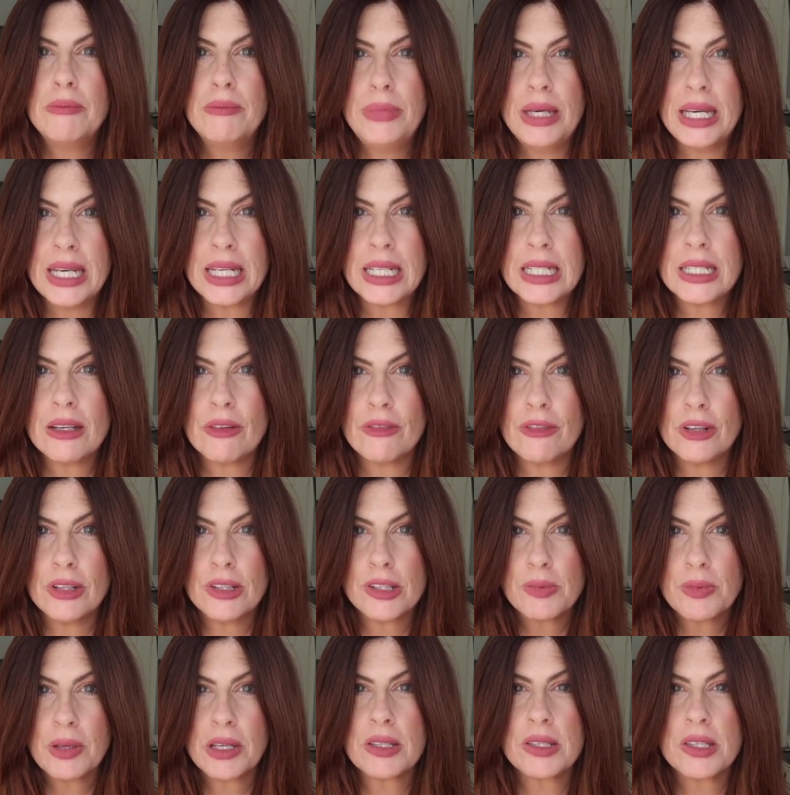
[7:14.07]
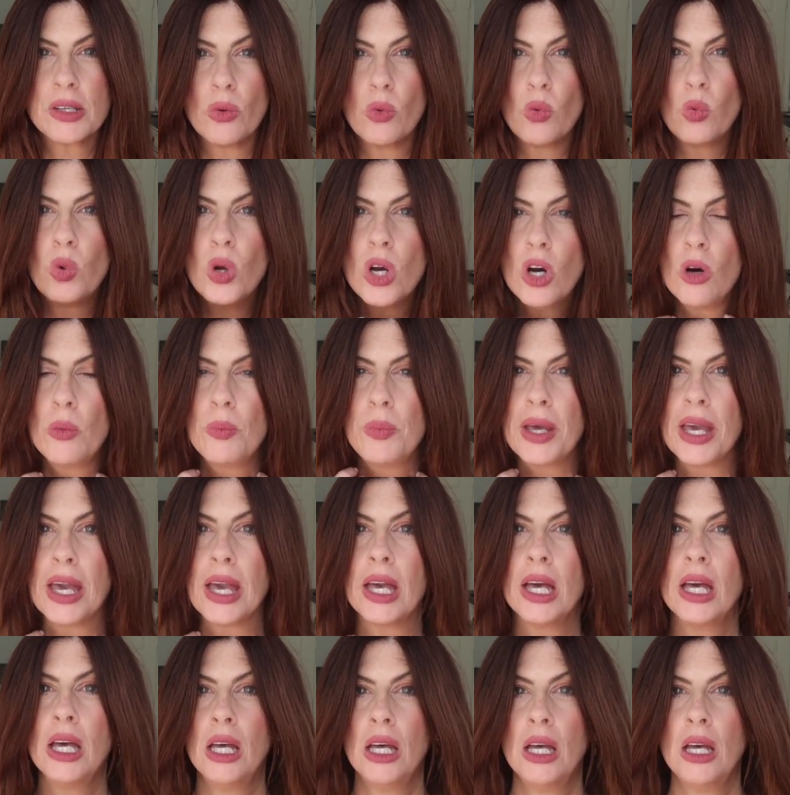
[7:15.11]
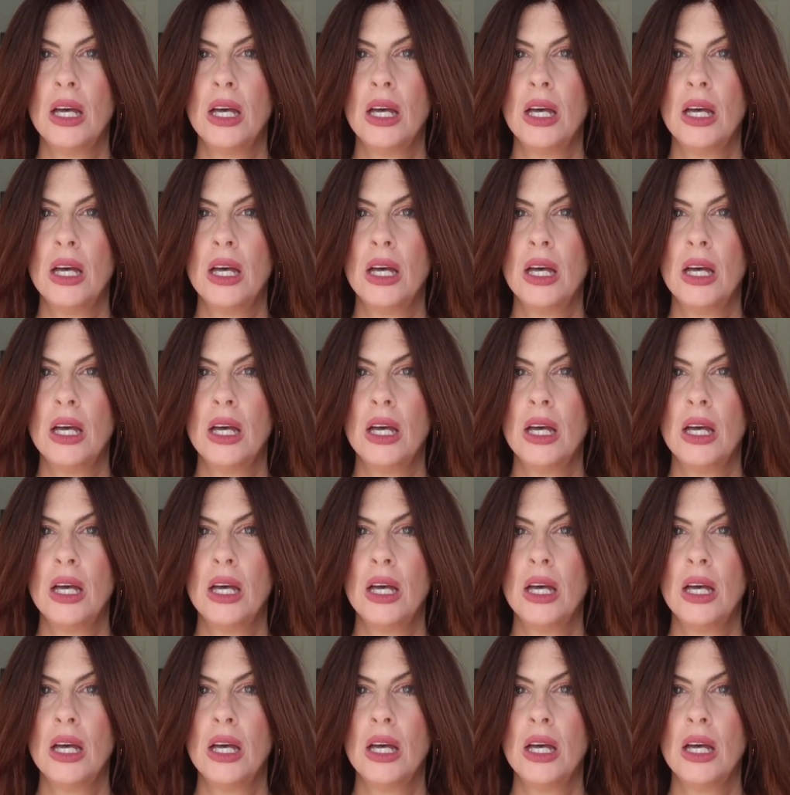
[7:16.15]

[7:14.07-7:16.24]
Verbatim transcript: big difference, because it will be